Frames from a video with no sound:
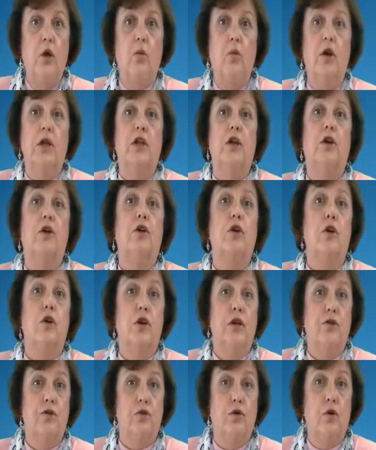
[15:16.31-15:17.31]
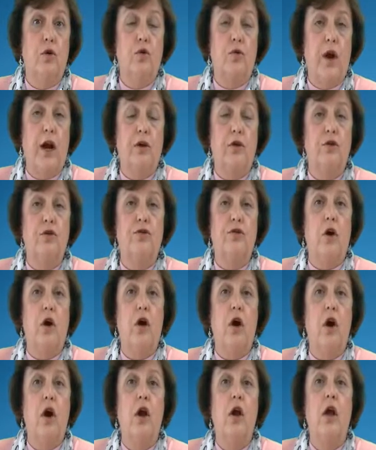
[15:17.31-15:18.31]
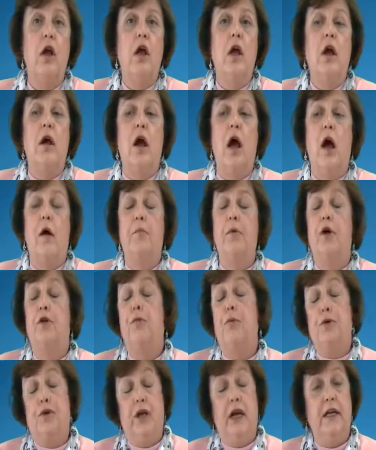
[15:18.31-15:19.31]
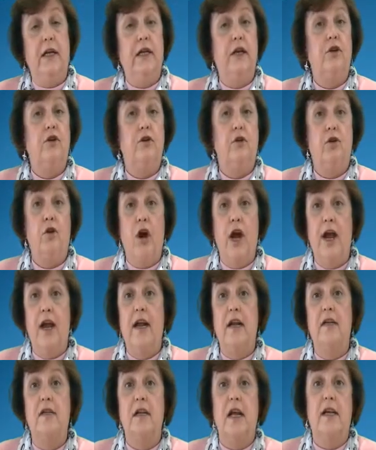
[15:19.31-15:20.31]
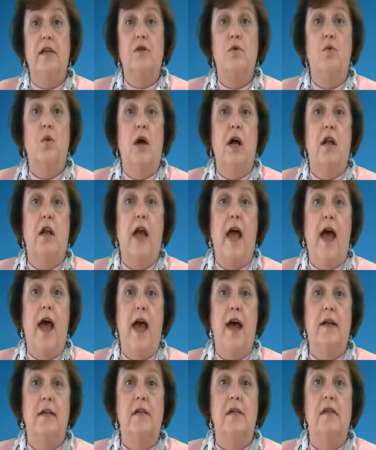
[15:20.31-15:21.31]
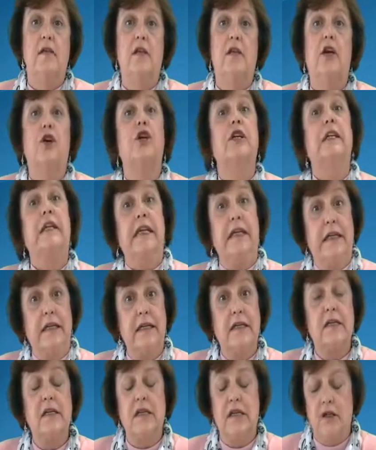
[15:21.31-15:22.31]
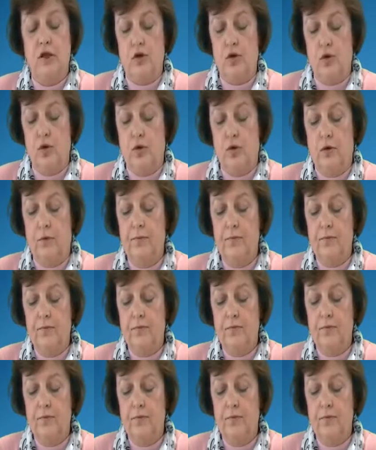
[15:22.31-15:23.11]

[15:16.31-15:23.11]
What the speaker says: what their current school records are, both pertaining to grades as well as their attendance at school.